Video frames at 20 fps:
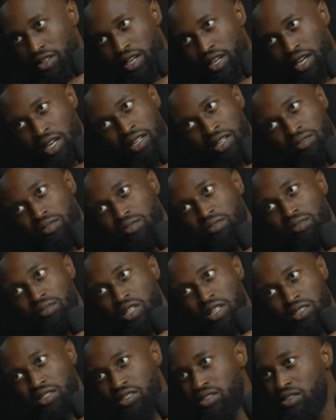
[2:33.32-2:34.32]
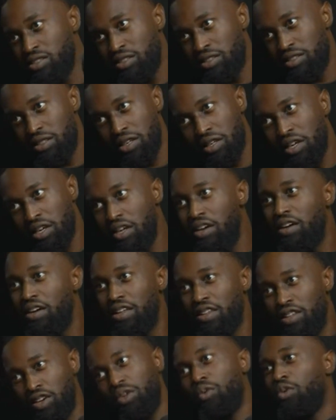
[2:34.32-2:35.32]
And because
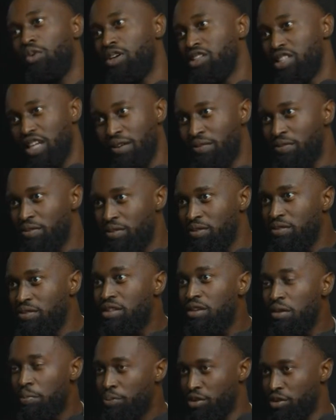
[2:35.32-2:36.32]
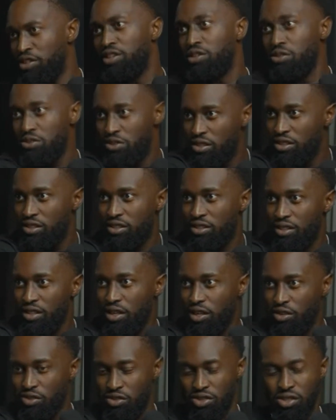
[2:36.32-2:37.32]
they're the ones have the produce,
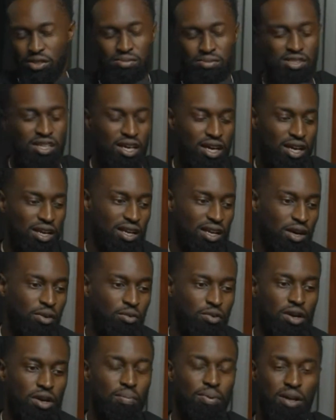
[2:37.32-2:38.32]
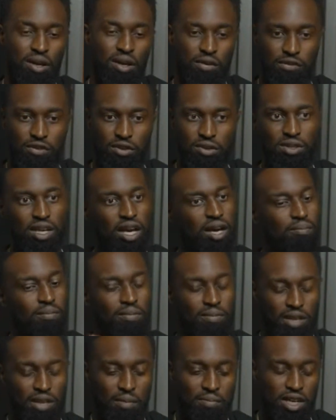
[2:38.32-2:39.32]
you see what I'm saying? And they want to play for you.
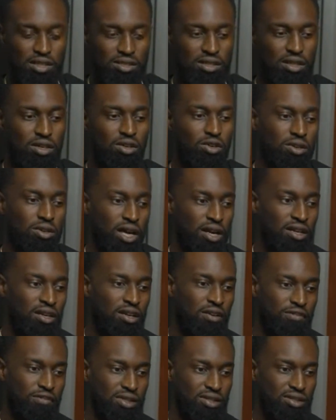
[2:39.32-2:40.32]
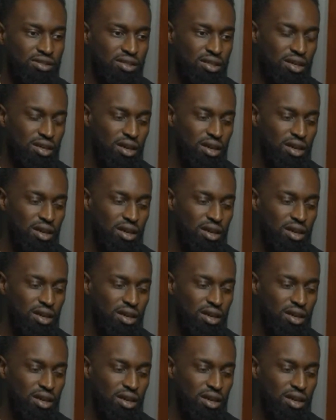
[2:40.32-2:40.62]
That makes a whole lot of difference.